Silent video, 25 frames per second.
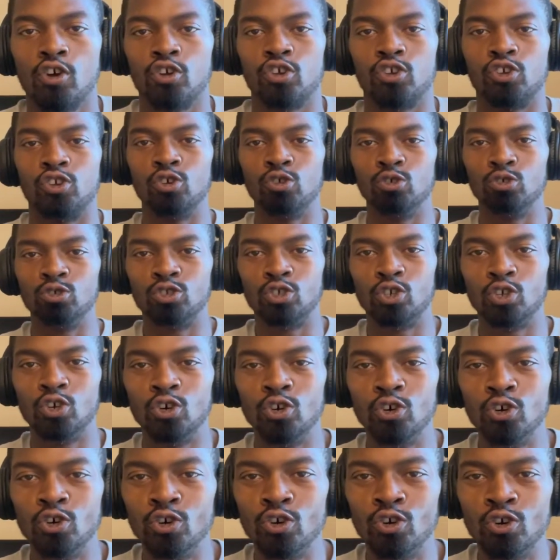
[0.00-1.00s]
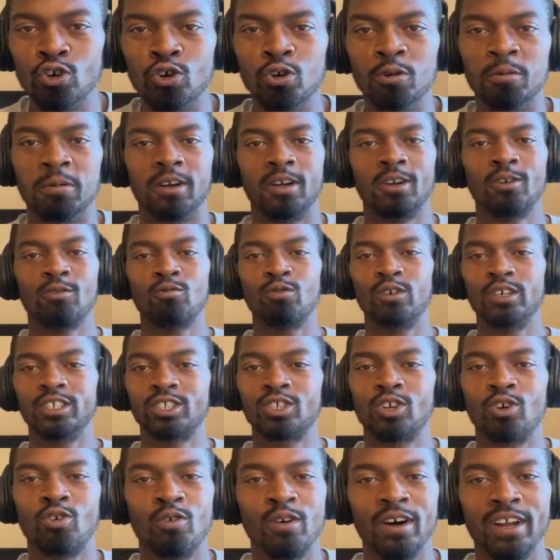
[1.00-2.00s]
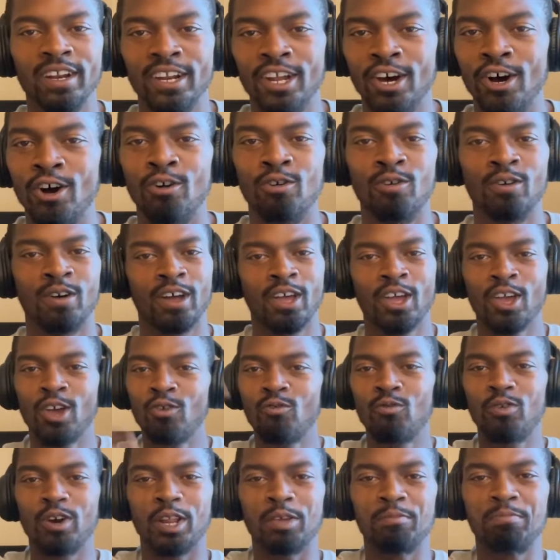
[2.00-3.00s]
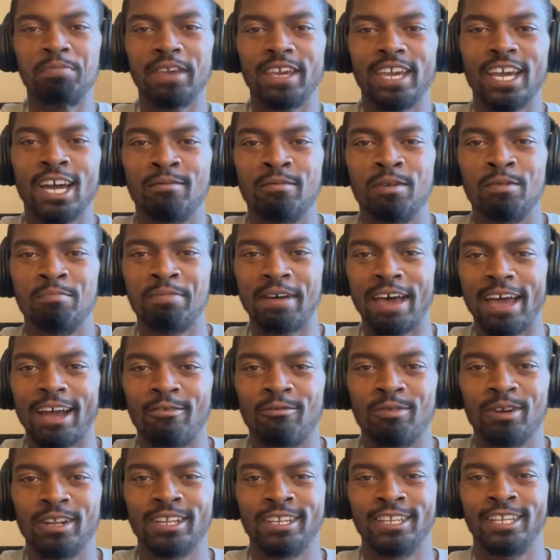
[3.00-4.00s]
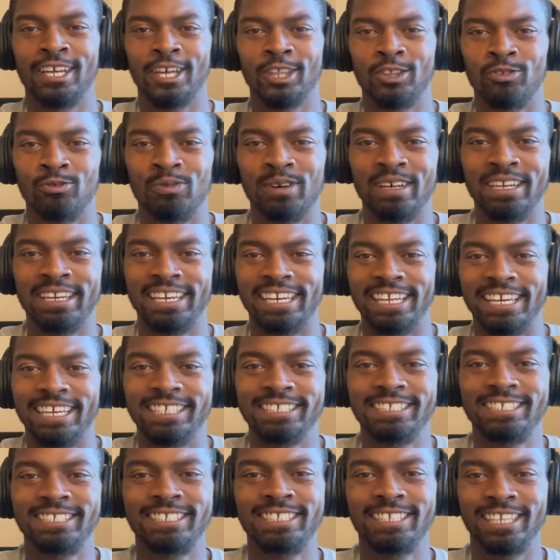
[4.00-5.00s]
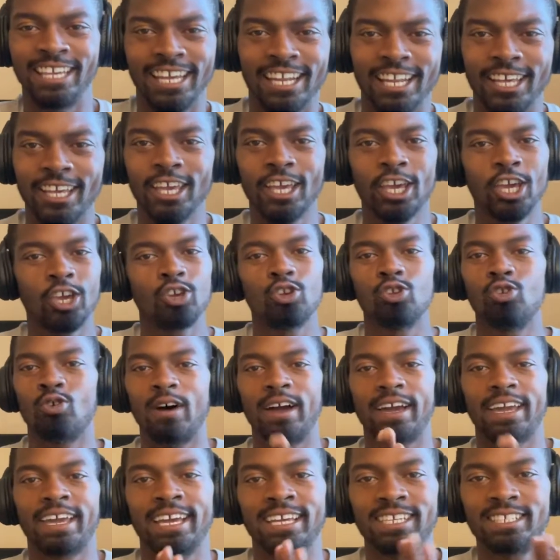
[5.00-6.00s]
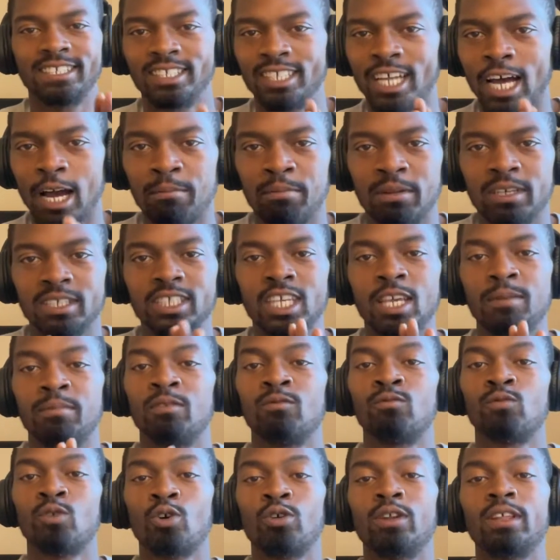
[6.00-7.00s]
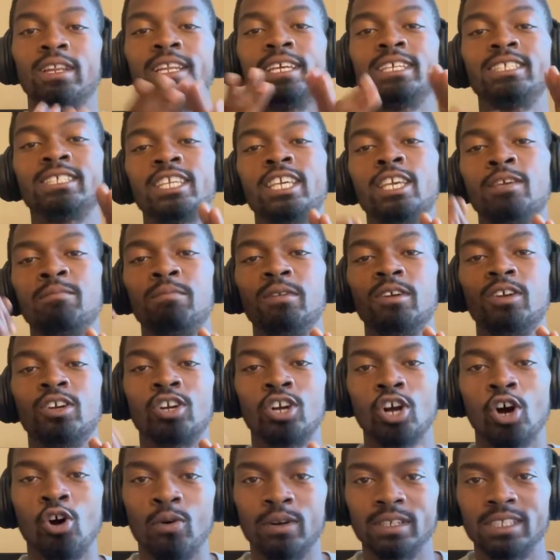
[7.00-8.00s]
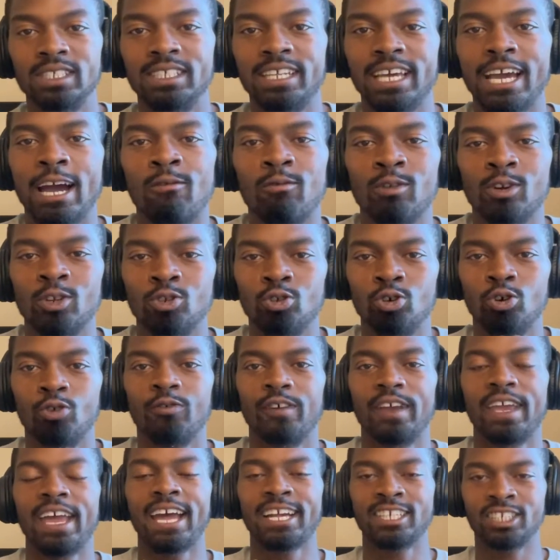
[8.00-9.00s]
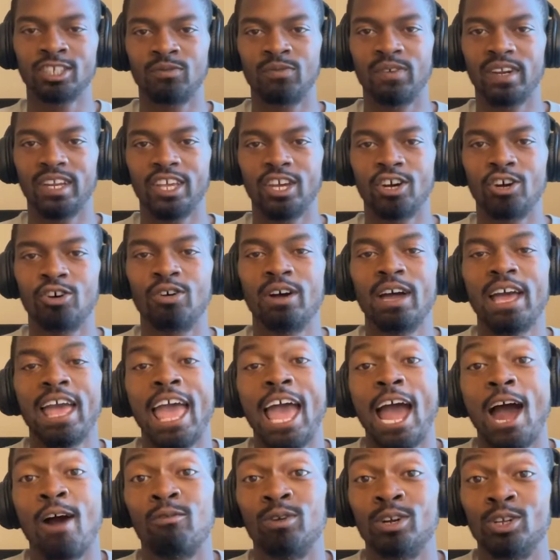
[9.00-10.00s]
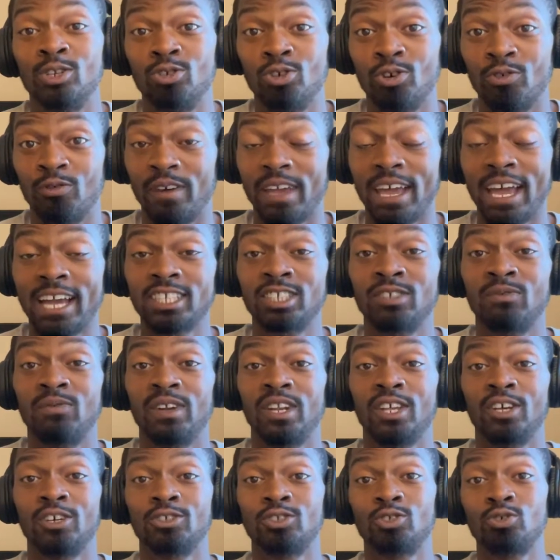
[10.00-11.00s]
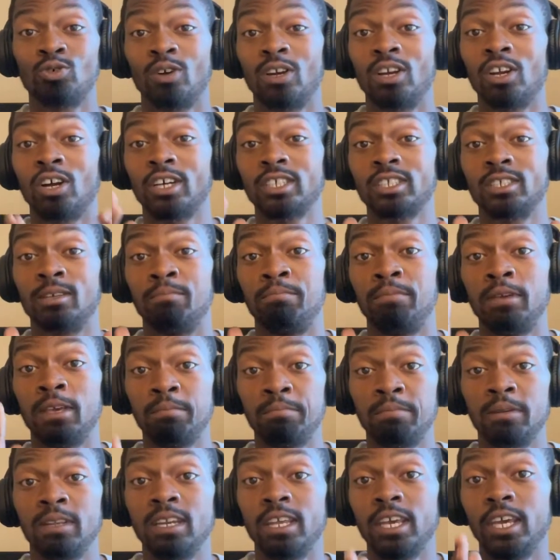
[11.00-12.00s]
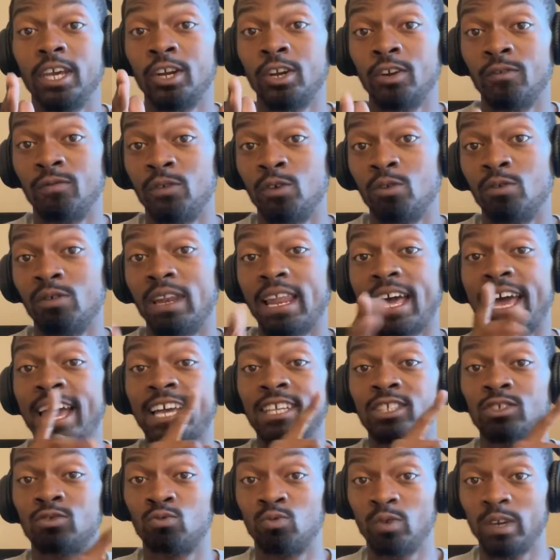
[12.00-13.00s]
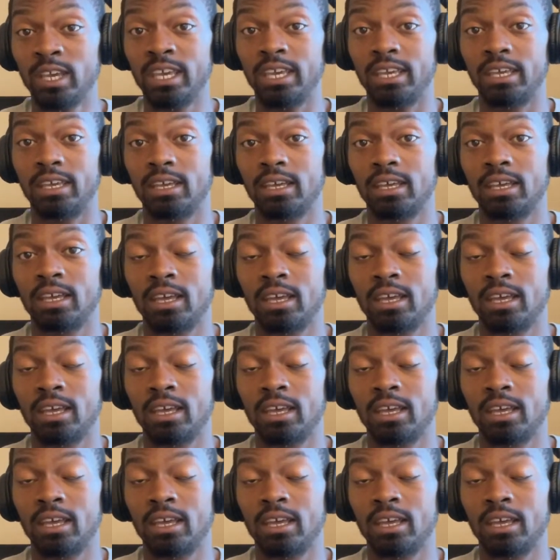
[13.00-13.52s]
YouTube, what's going on? Witty P coming back with another one. Let's get it. You know, I can't stop. Let's keep it rolling. Let's keep it going. Today, I want to do a reaction video. I want to do a reaction video to a Larsa Pippen interview last week.